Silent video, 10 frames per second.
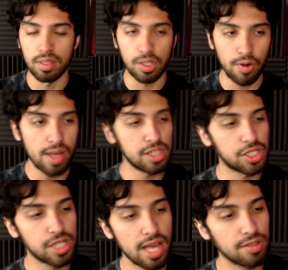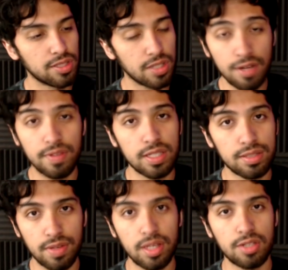The creators' channels of
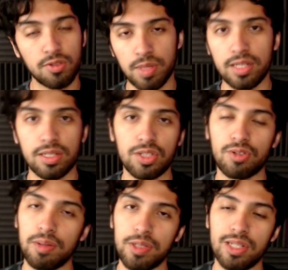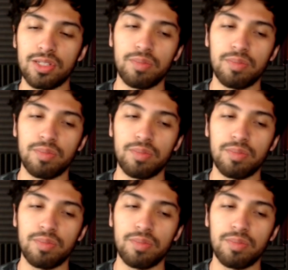these videos will be in the description,